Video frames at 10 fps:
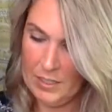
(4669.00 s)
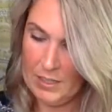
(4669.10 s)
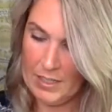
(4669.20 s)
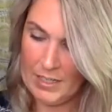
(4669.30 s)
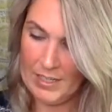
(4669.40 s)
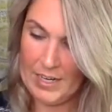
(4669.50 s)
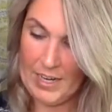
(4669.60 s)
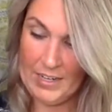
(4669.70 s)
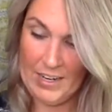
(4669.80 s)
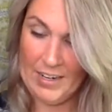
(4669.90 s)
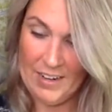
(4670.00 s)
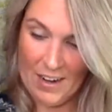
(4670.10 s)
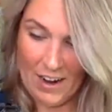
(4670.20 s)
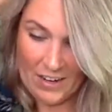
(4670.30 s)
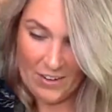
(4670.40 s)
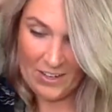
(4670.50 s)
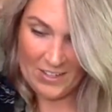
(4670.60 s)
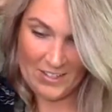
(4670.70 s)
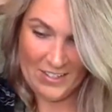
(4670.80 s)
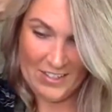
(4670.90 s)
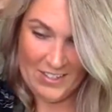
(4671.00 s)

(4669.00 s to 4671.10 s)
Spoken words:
And then I got,